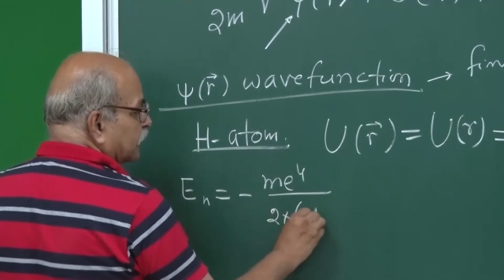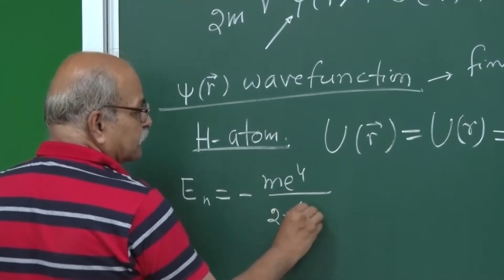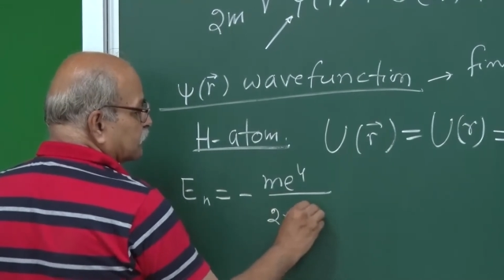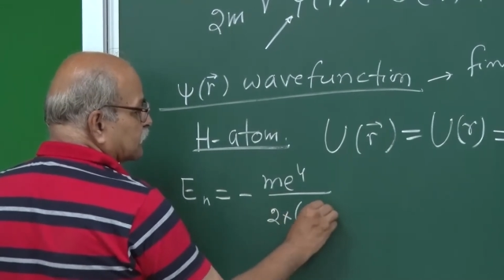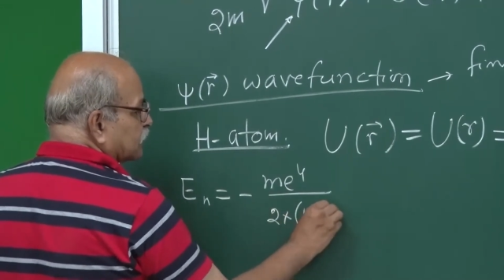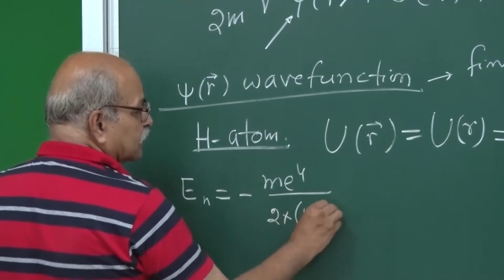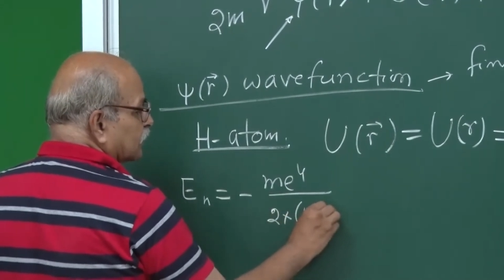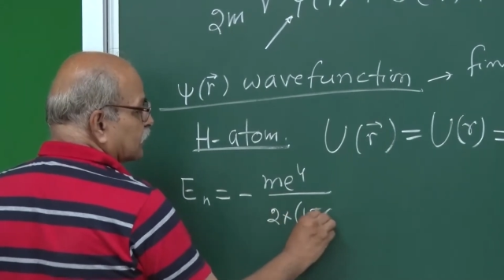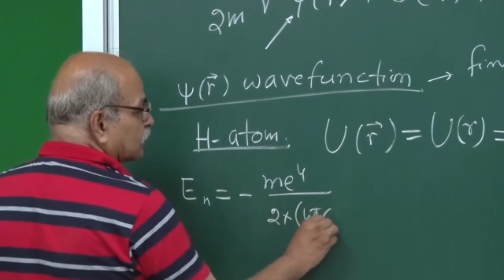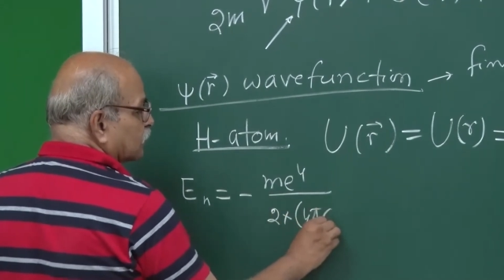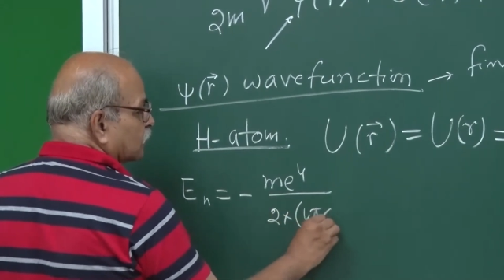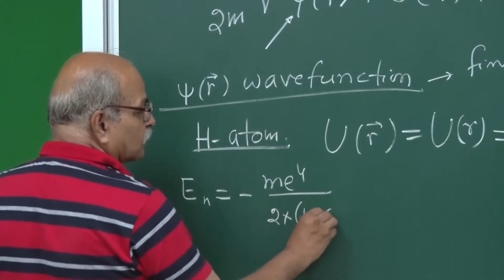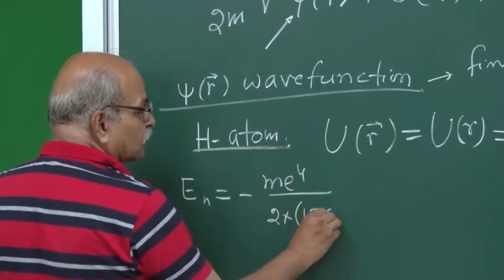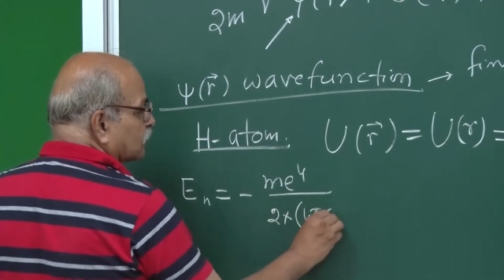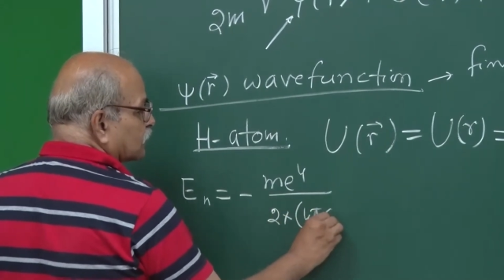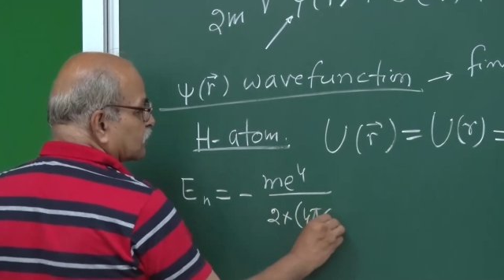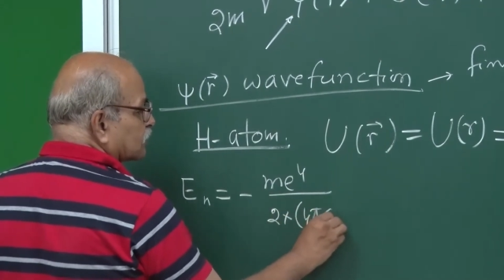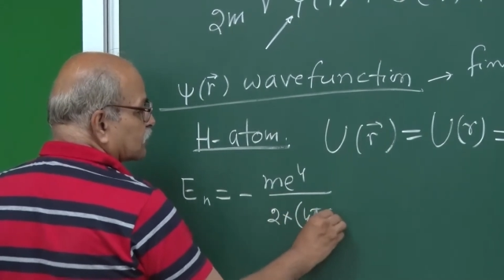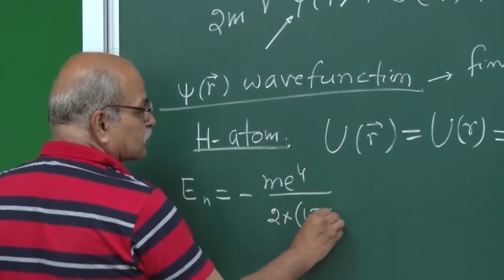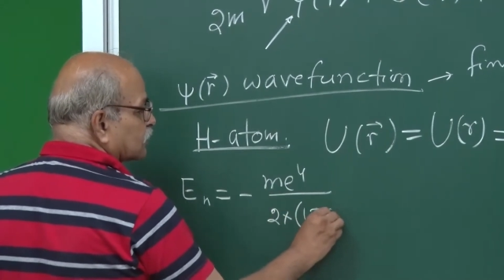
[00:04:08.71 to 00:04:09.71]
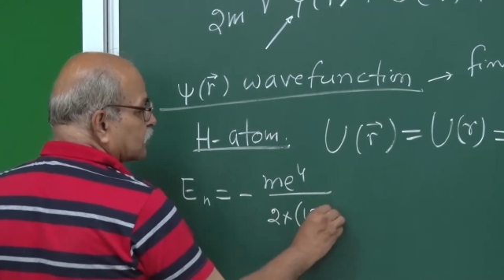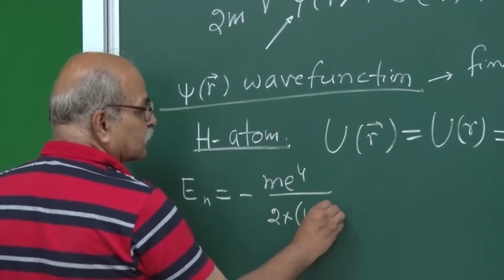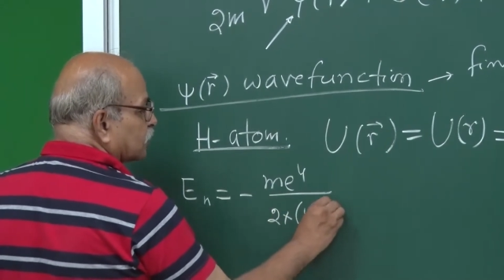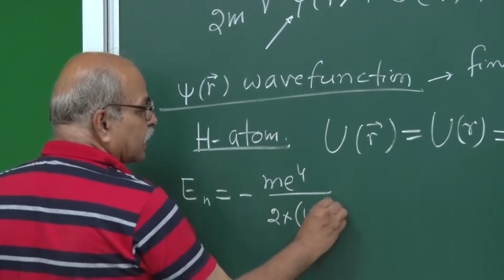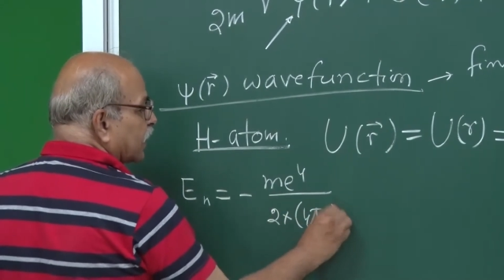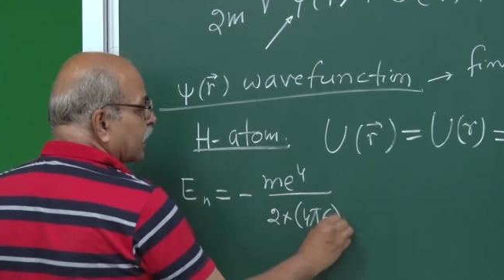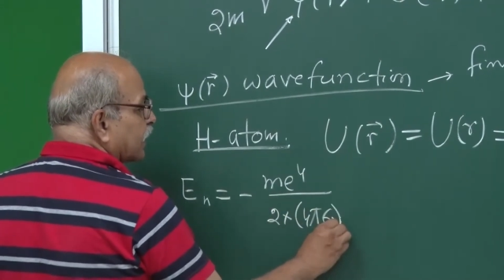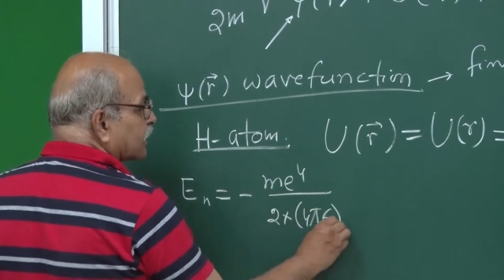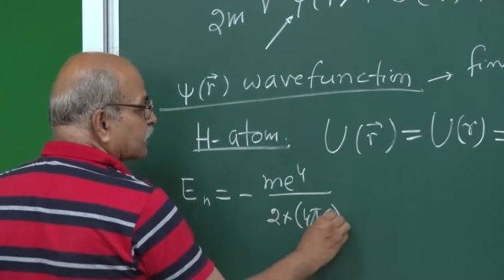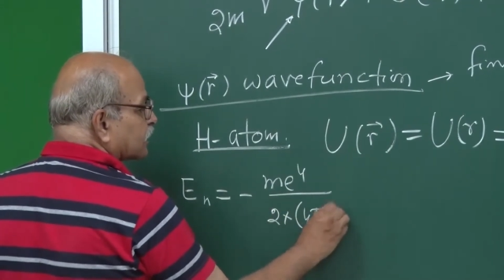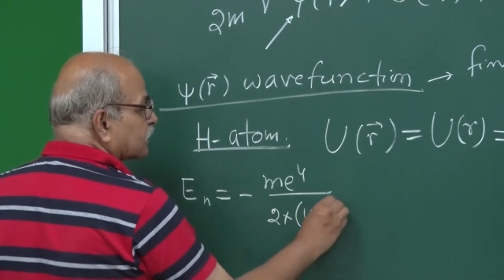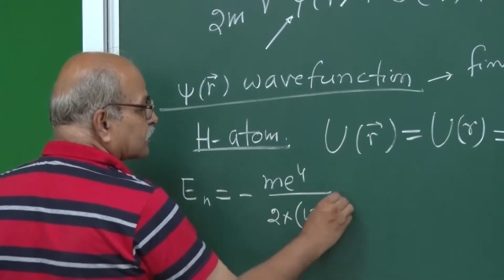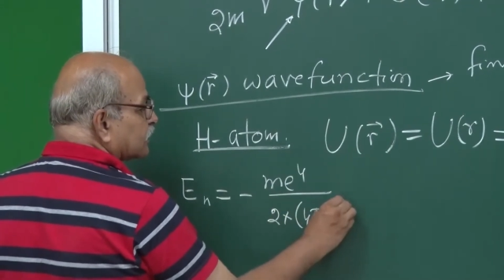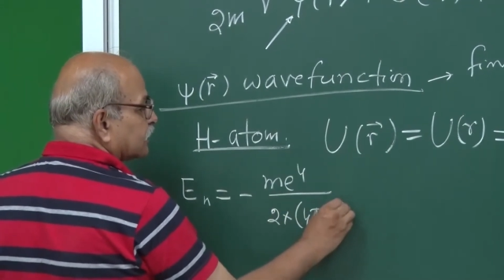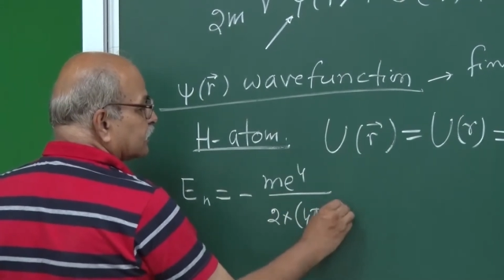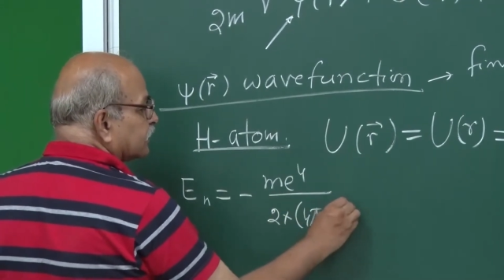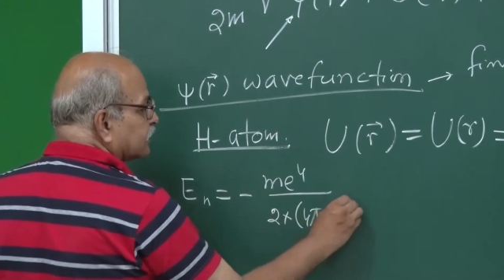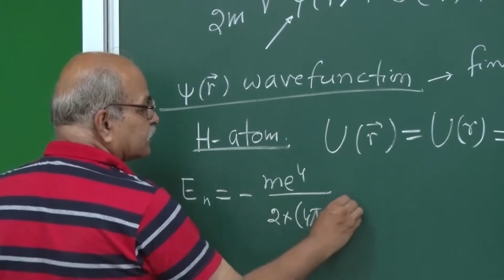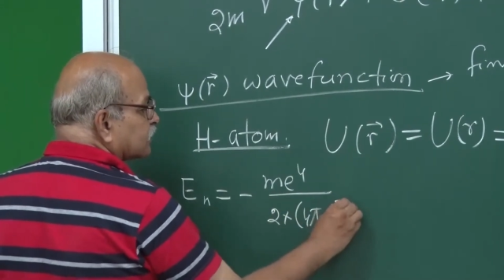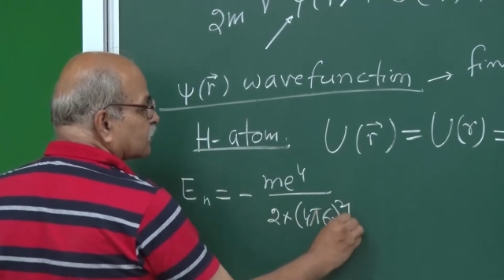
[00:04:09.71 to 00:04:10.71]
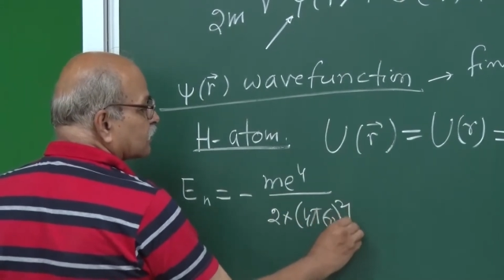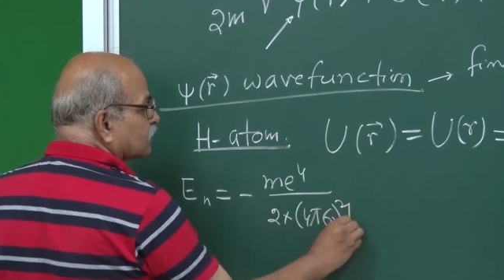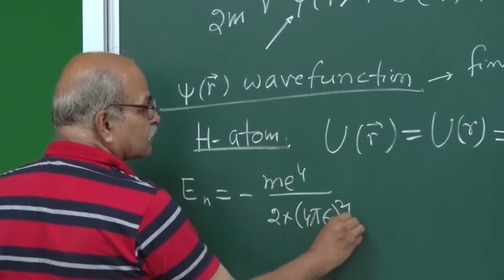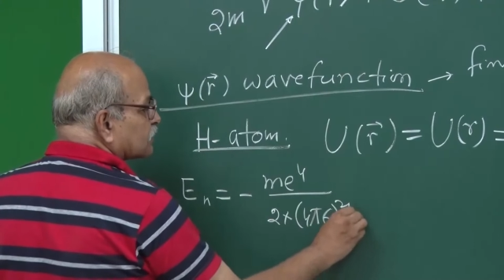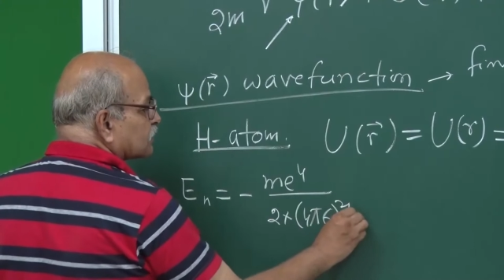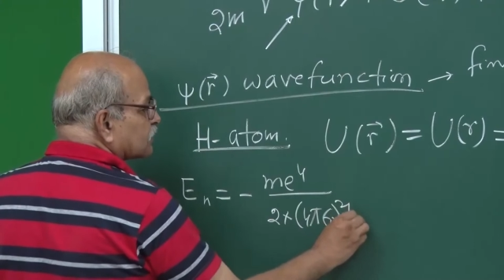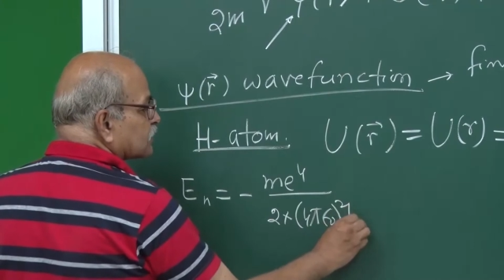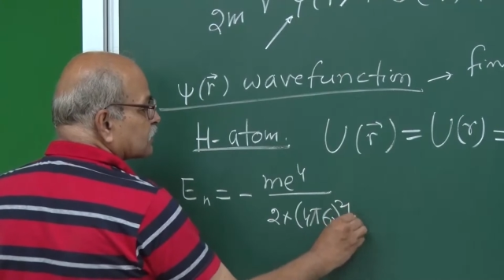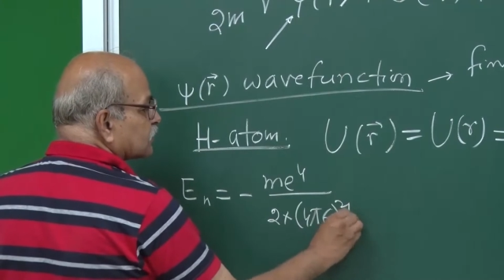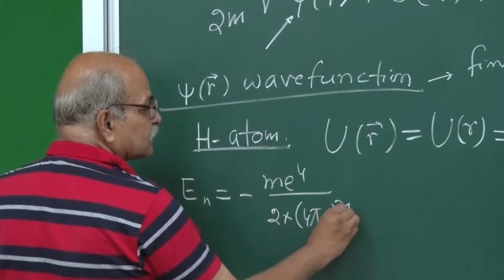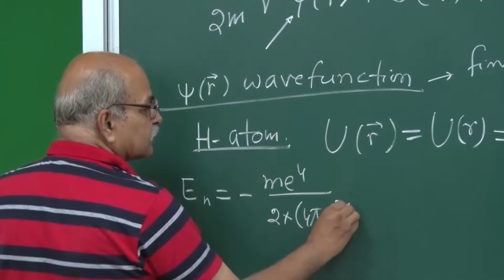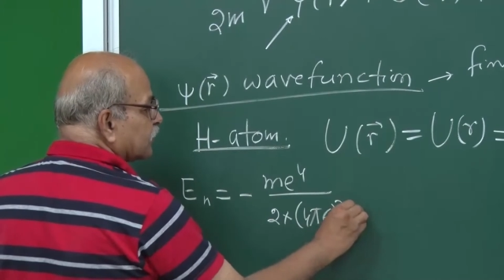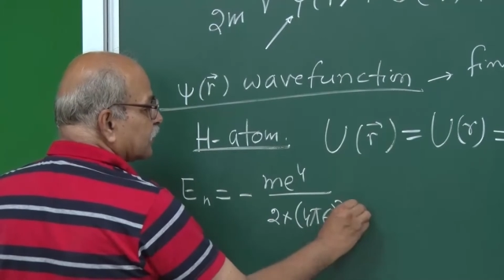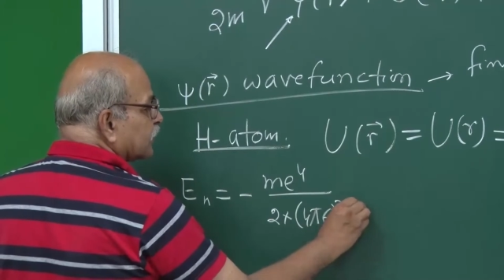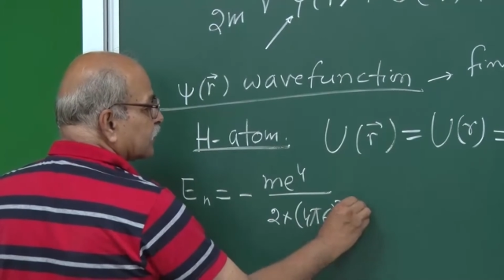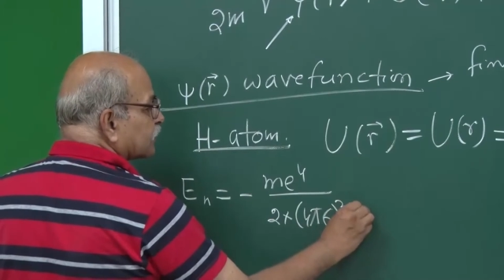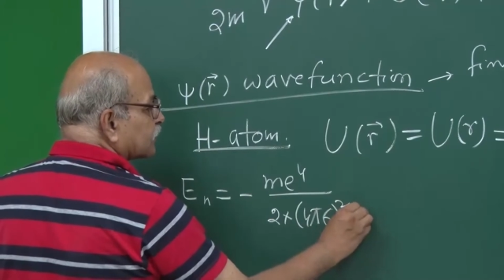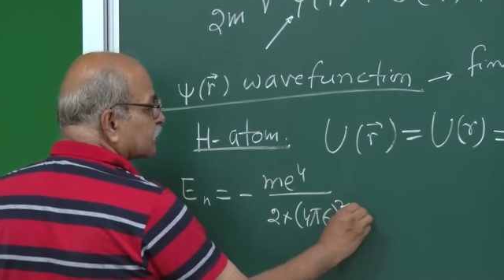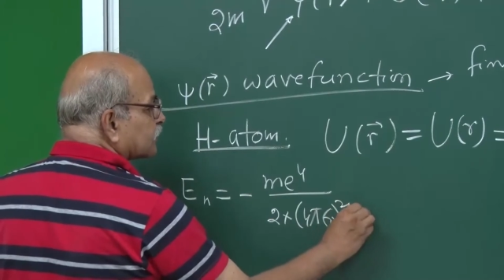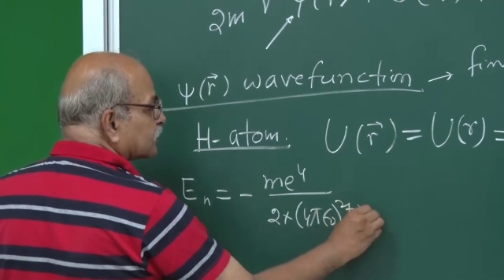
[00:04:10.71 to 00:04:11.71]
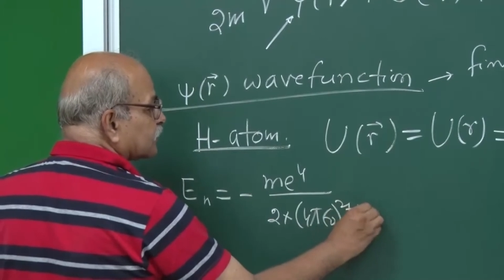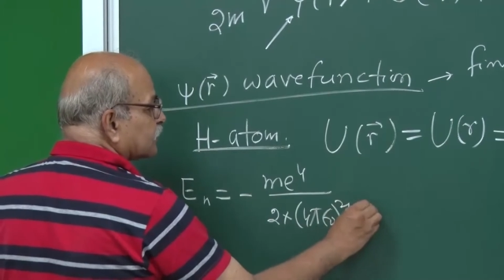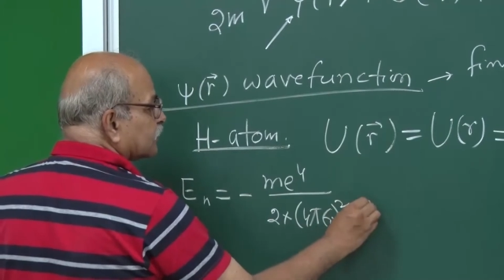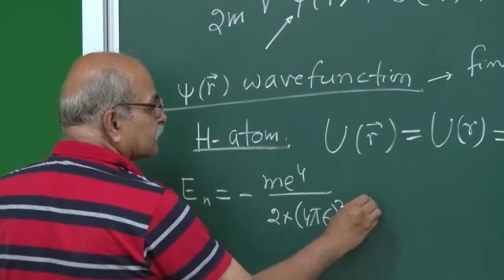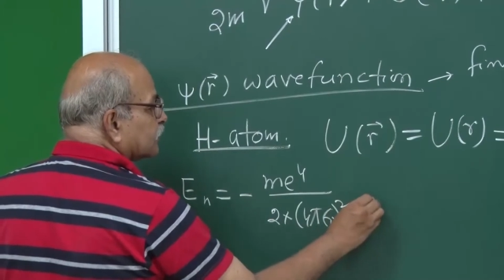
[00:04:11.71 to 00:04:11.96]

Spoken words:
epsilon naught square h cross square